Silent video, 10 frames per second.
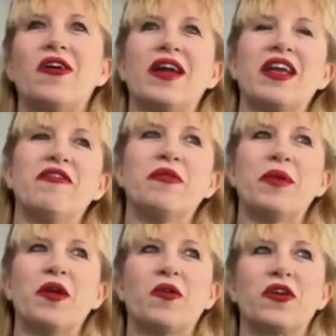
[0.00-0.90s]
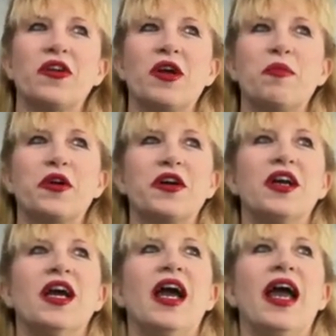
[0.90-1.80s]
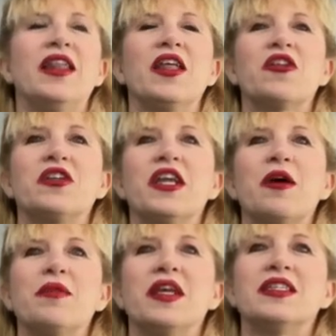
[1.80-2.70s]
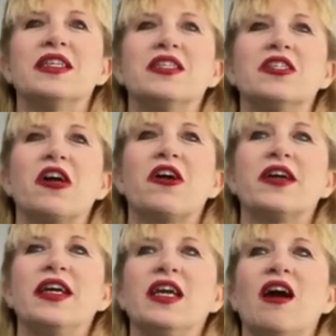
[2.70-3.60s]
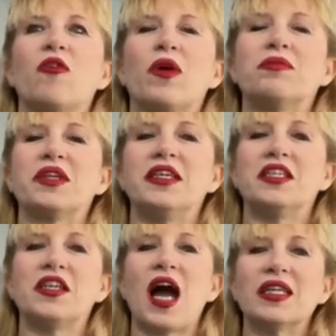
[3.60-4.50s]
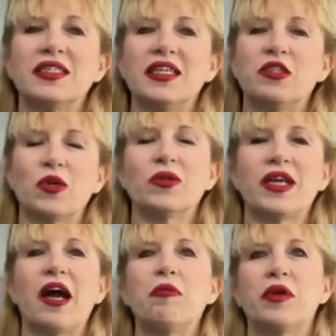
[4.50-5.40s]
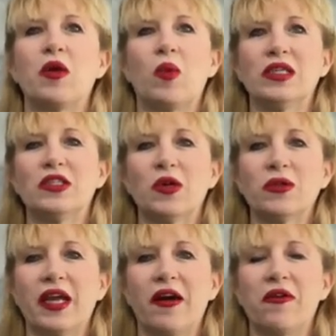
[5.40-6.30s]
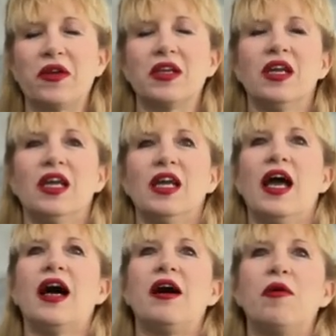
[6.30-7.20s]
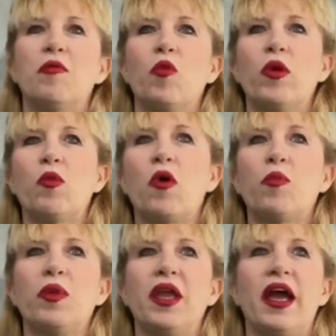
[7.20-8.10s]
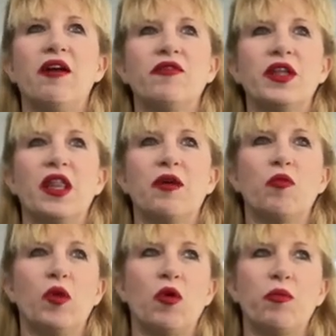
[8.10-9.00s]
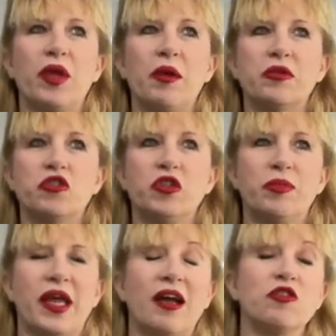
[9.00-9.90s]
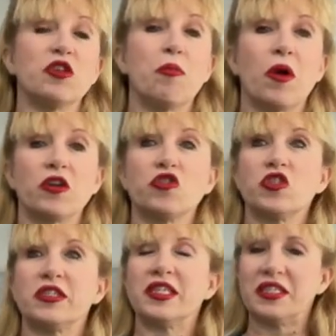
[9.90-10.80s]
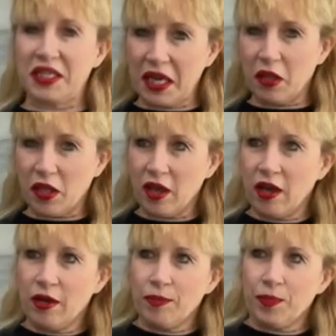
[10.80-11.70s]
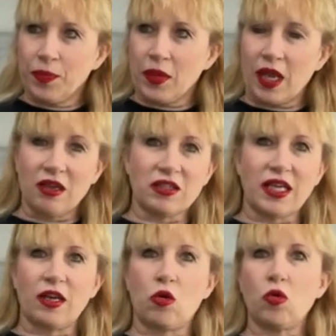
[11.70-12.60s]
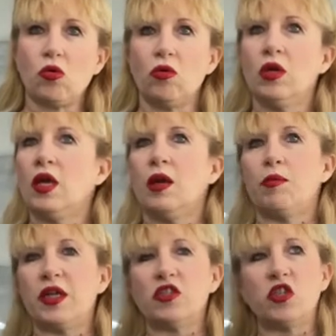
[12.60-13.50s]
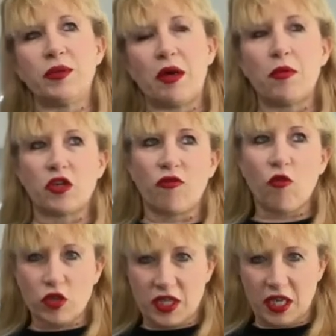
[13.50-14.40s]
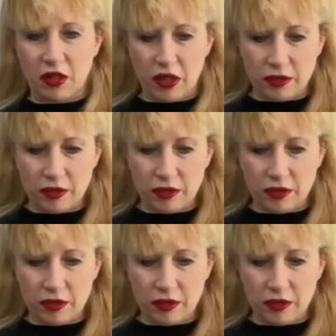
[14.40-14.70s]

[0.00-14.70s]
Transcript: I gave them my order number and they looked it up and they said, sorry, our website did not say sold out, but it was sold out. Um, we won't be having them, we won't be able to ship that out till March 16th. And I was like, cool. But it shipped out March 14th.